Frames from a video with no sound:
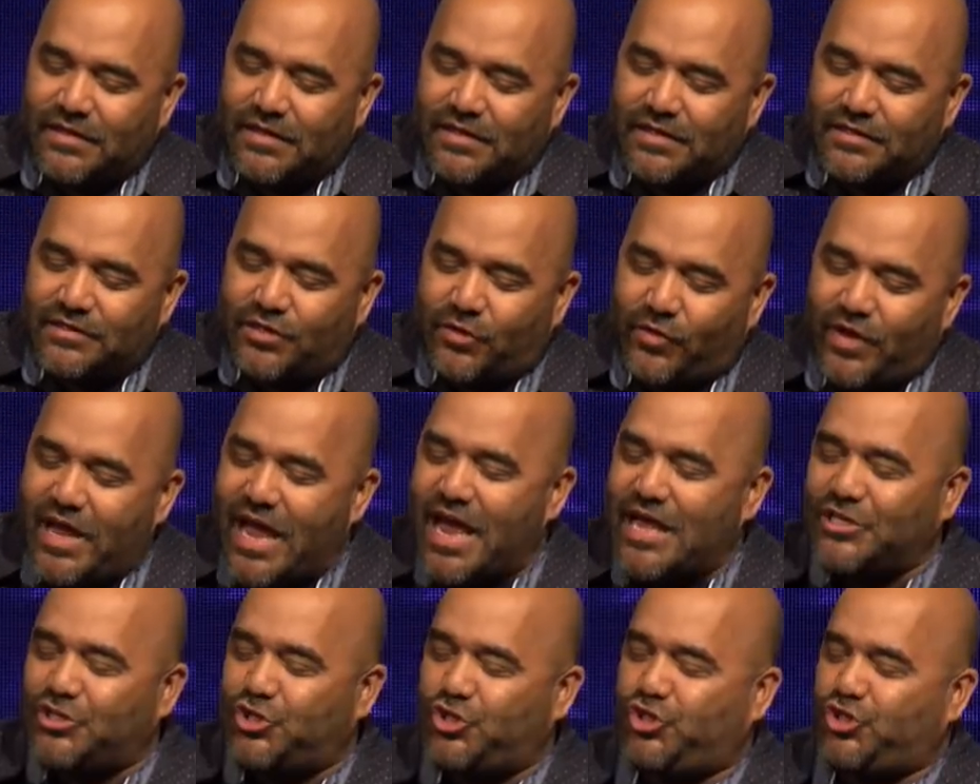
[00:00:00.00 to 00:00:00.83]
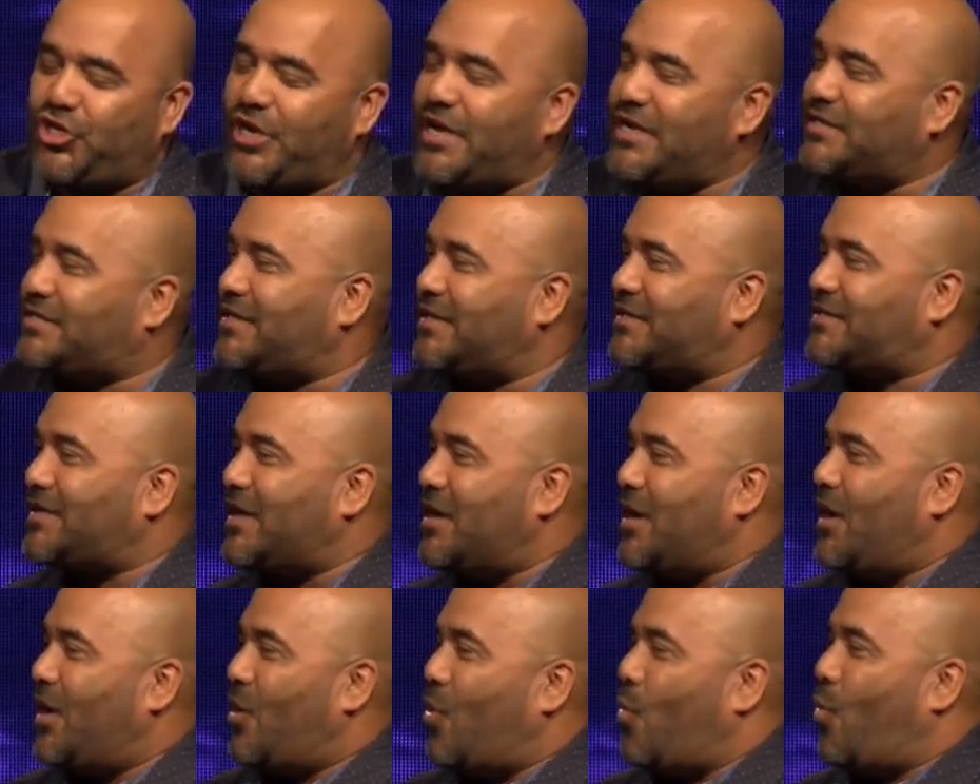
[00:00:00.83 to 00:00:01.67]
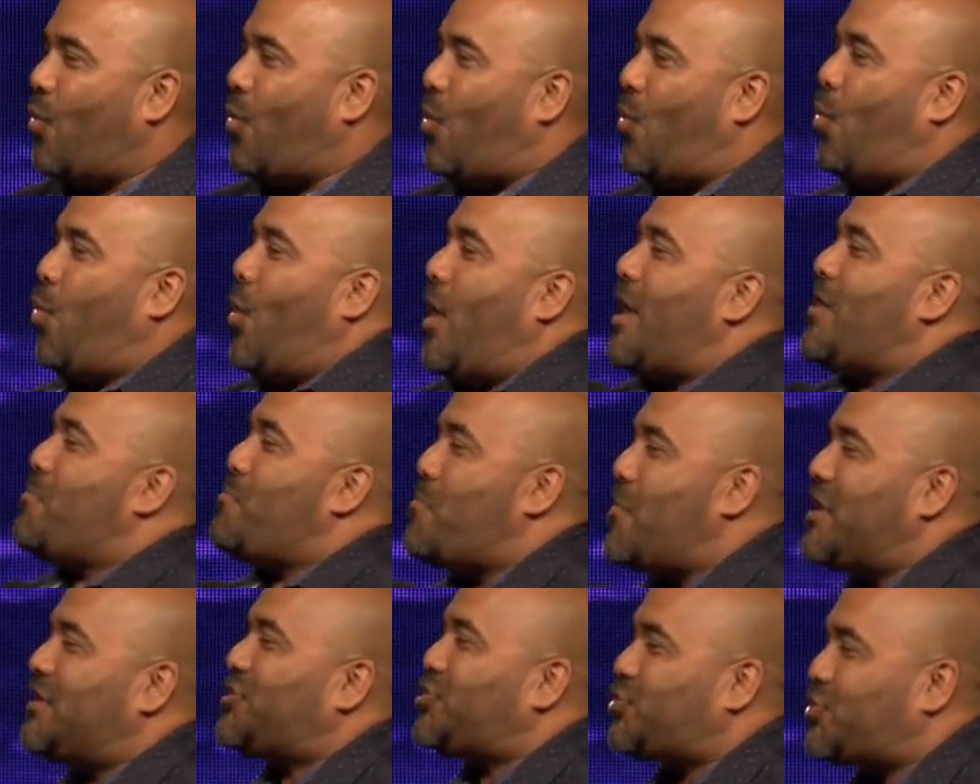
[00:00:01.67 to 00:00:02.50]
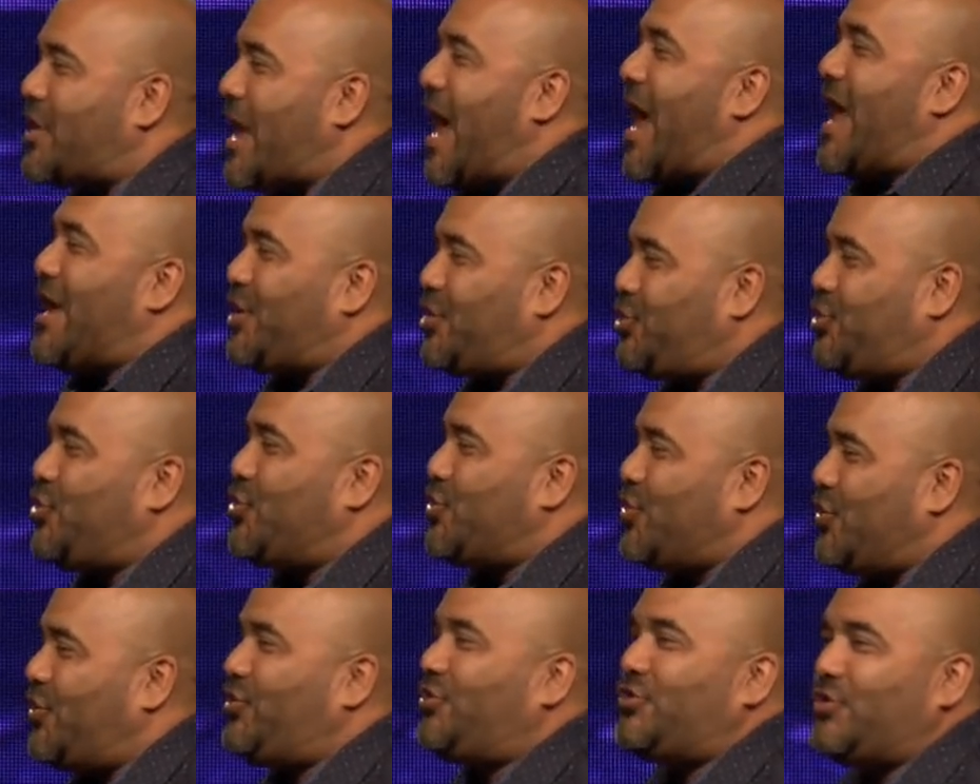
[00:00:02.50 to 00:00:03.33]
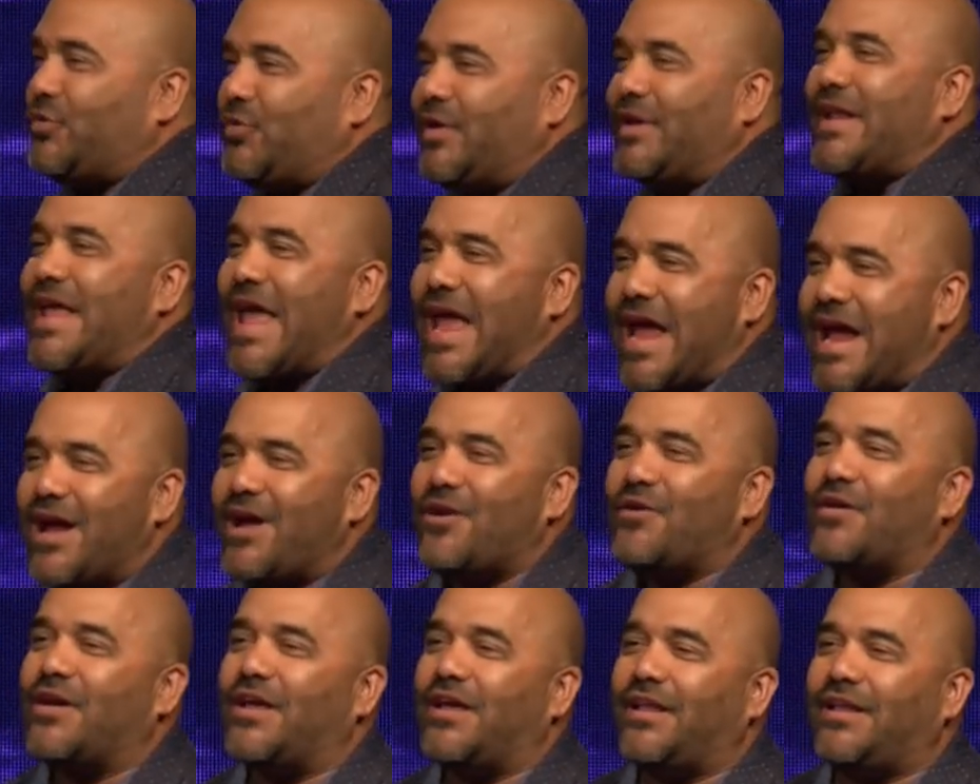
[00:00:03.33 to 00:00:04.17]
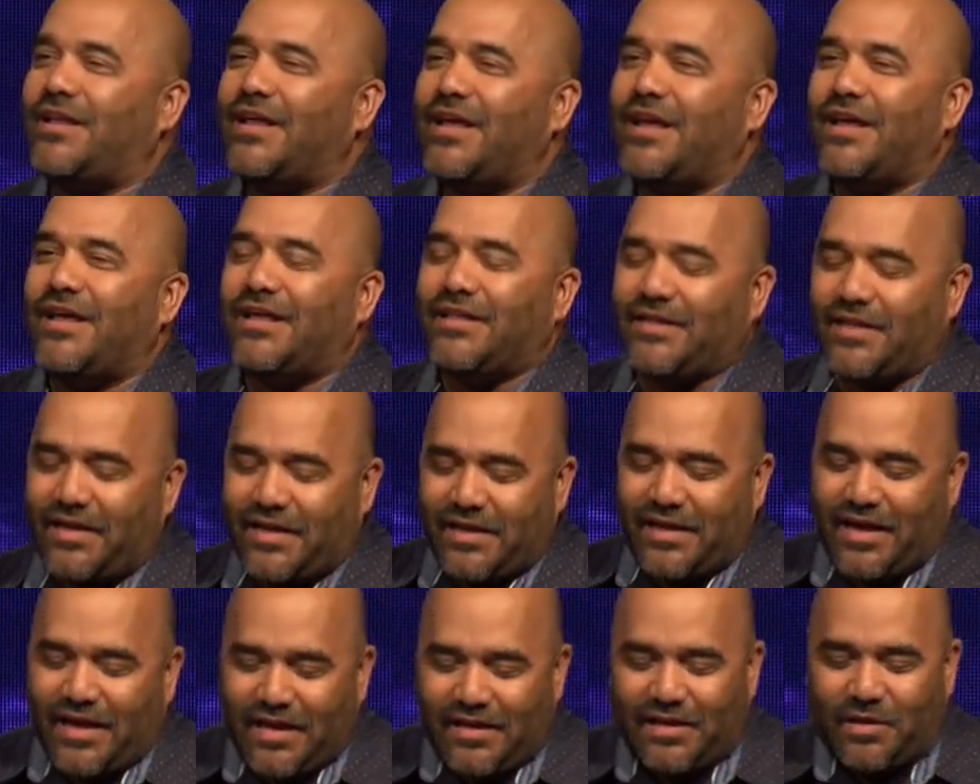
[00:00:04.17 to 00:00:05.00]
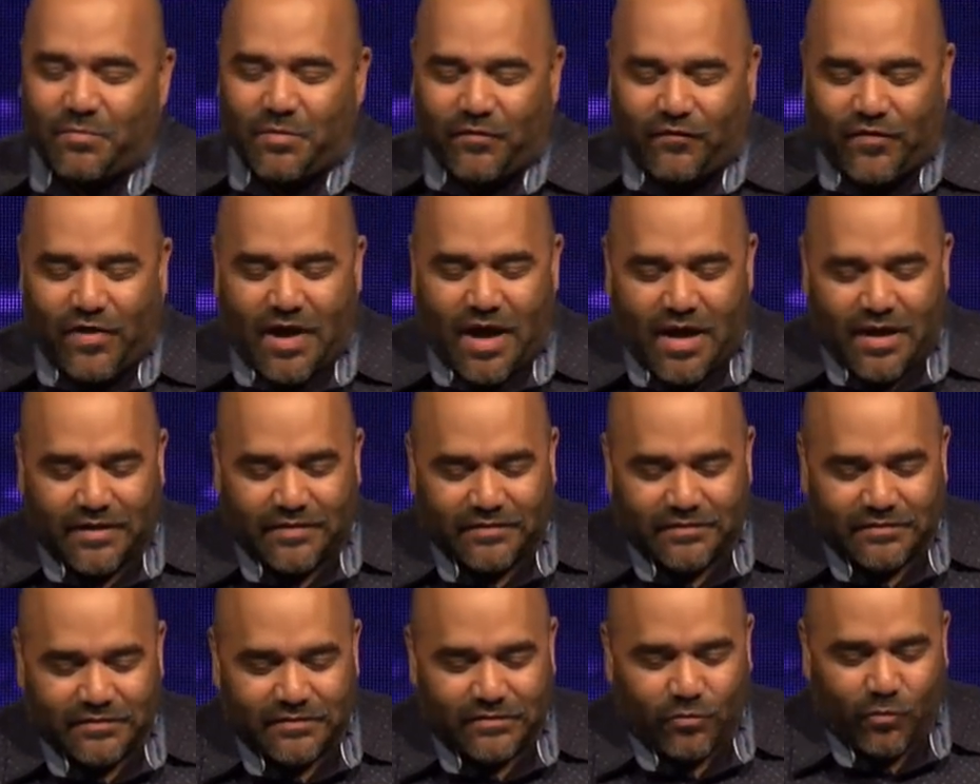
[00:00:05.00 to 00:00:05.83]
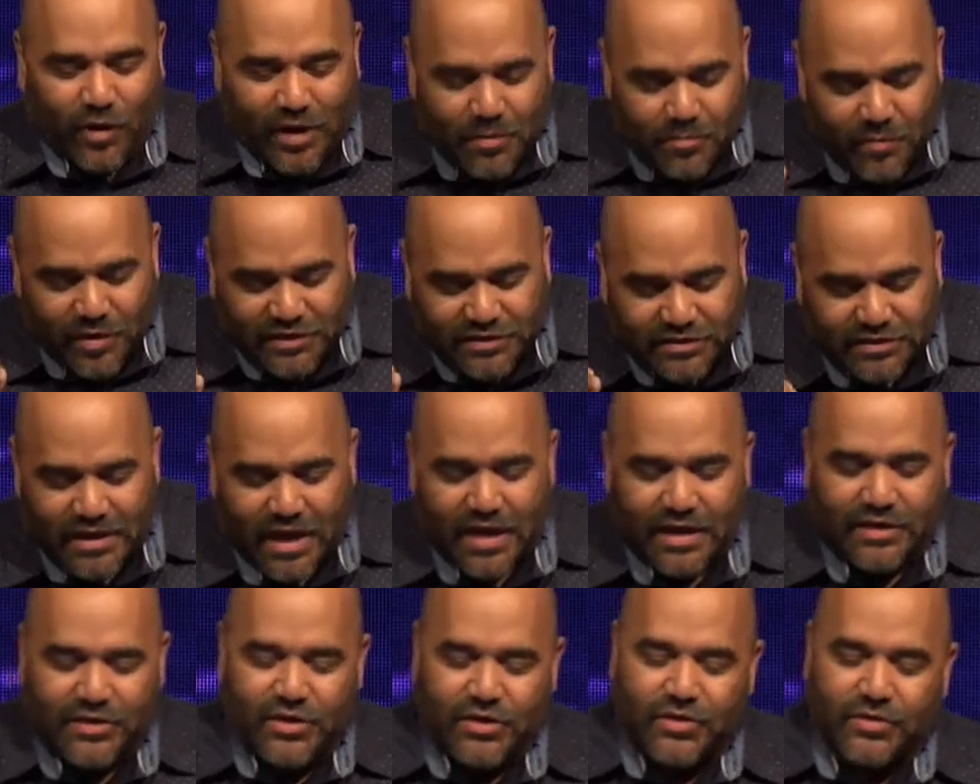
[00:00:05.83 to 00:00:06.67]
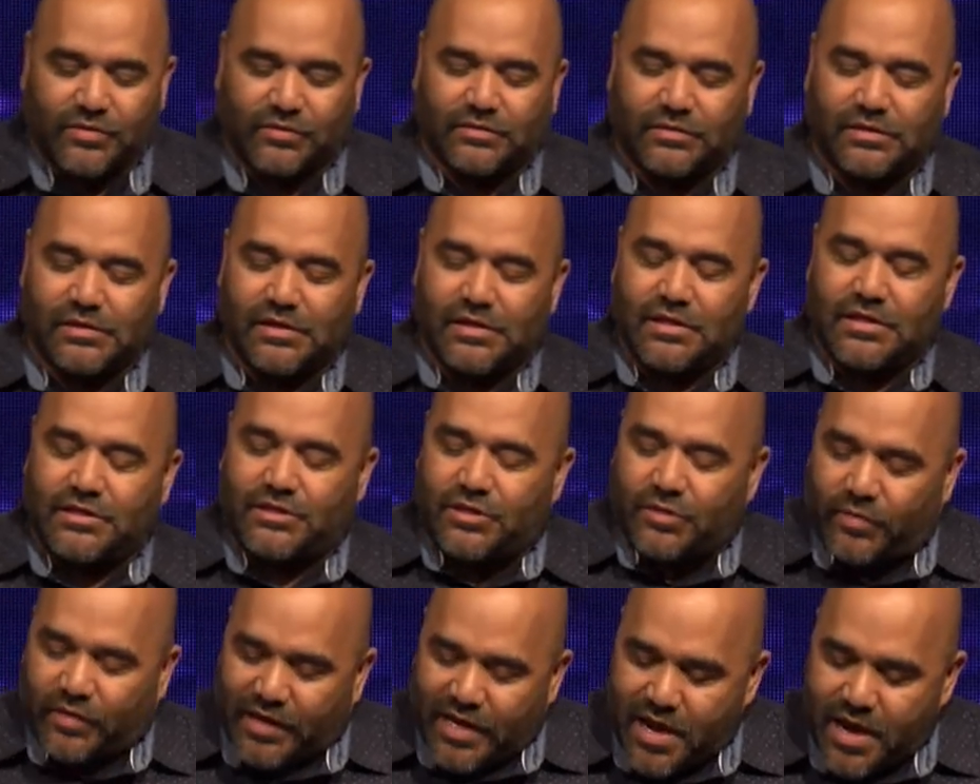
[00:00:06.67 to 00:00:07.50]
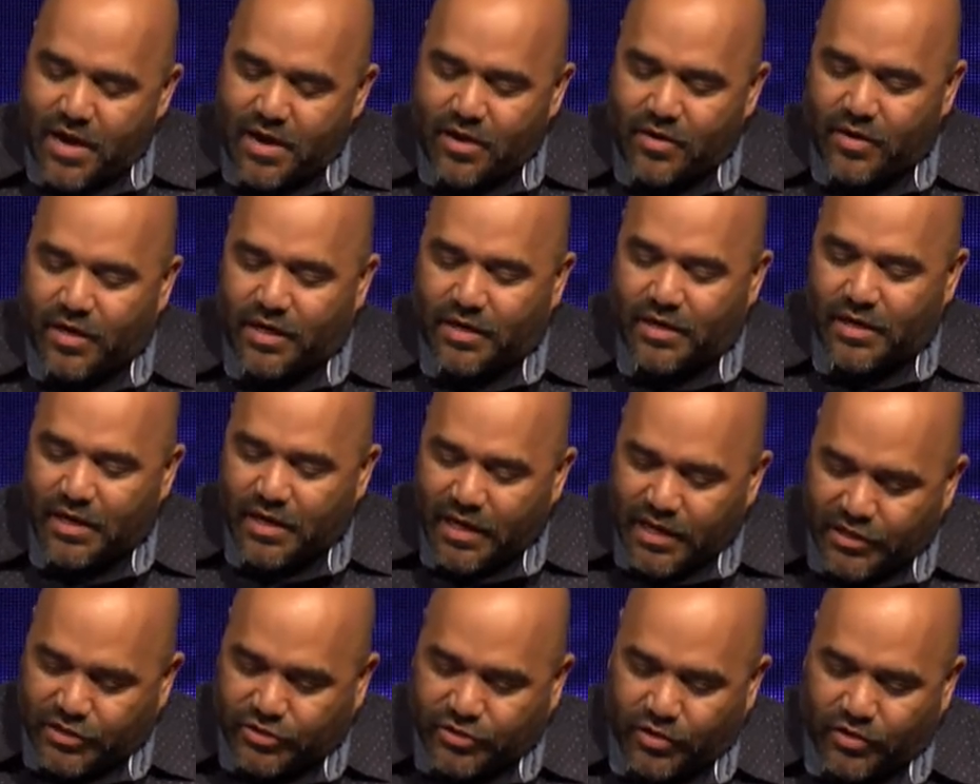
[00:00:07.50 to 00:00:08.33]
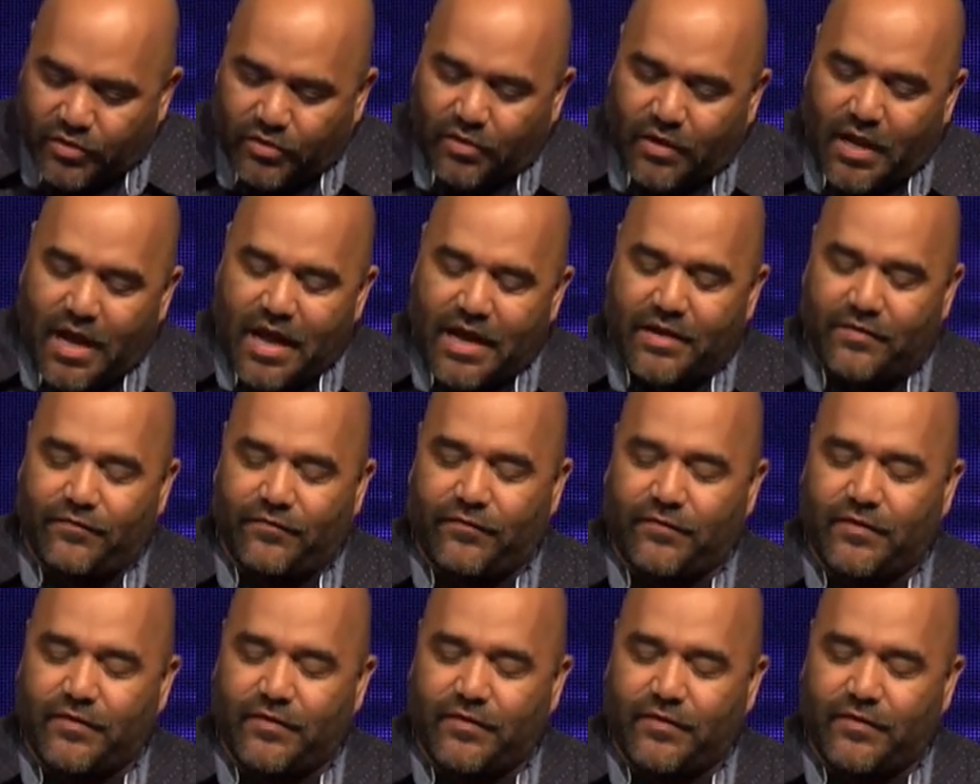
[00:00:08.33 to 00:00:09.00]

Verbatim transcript: So he asked Jesus, What must I do to inherit the kingdom of God? What must I do to inherit eternal life?